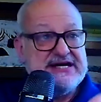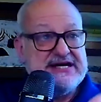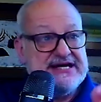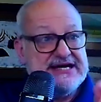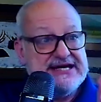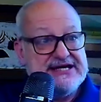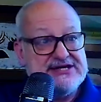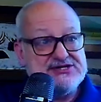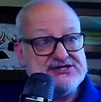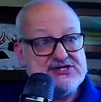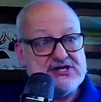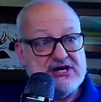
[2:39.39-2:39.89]

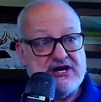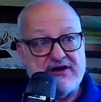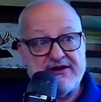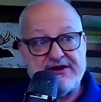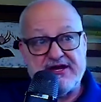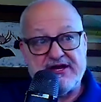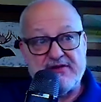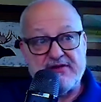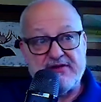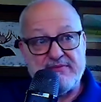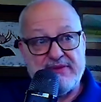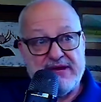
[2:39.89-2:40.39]
He's
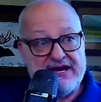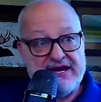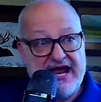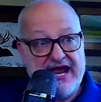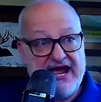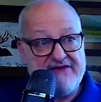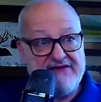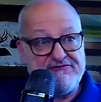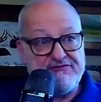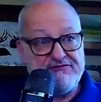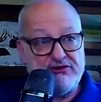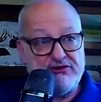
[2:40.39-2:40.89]
talking about
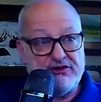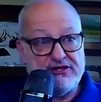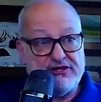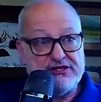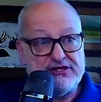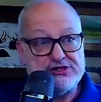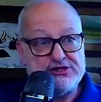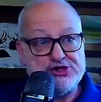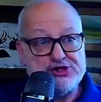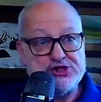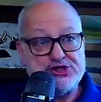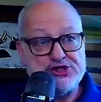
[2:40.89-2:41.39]
Africa
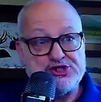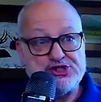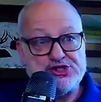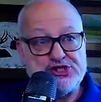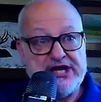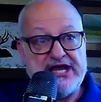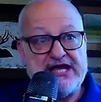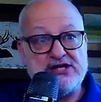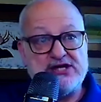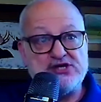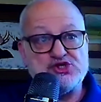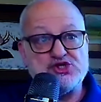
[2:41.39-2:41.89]
should
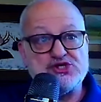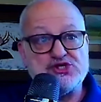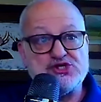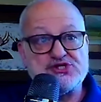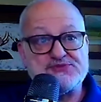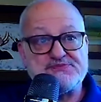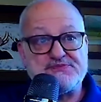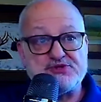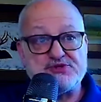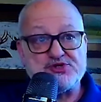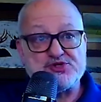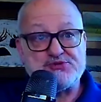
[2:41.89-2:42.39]
change its
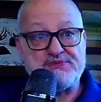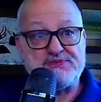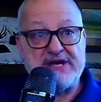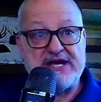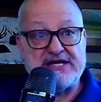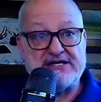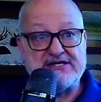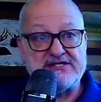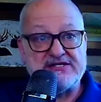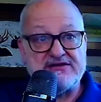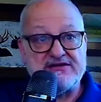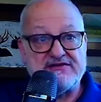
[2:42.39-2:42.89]

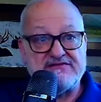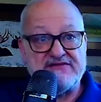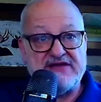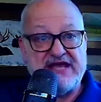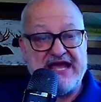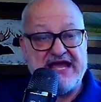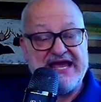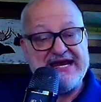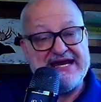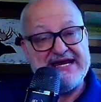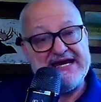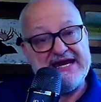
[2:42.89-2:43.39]
perspective
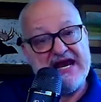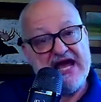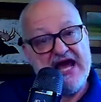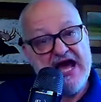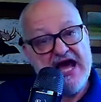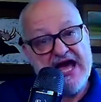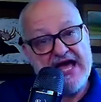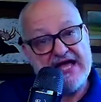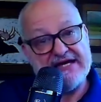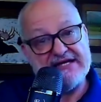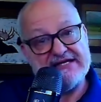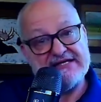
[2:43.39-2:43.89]
and
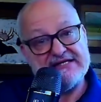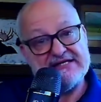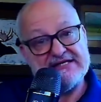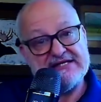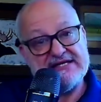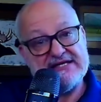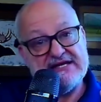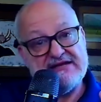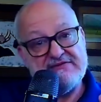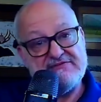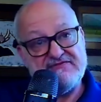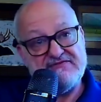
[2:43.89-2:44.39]
not
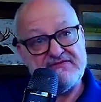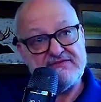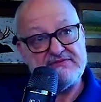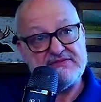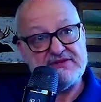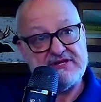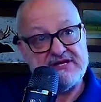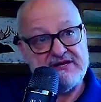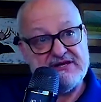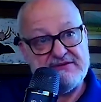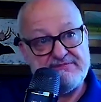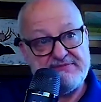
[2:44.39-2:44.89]

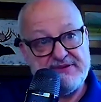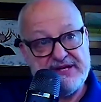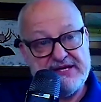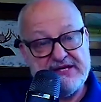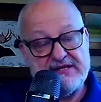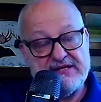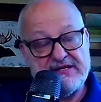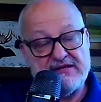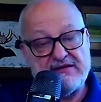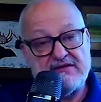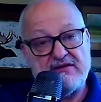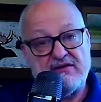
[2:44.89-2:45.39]

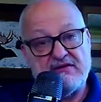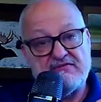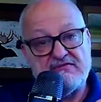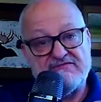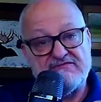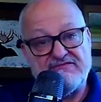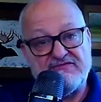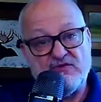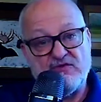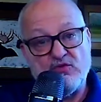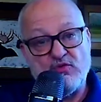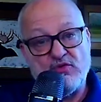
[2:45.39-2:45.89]
depend on
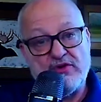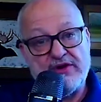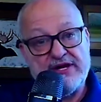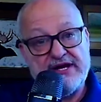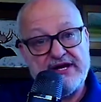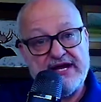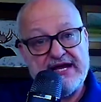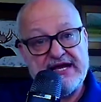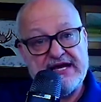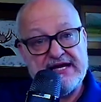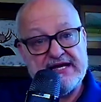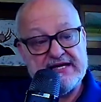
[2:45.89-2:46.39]
foreign
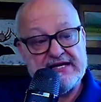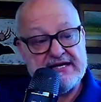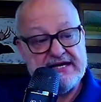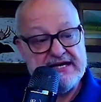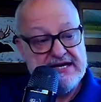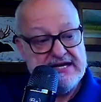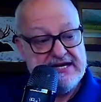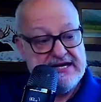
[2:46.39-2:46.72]
aid.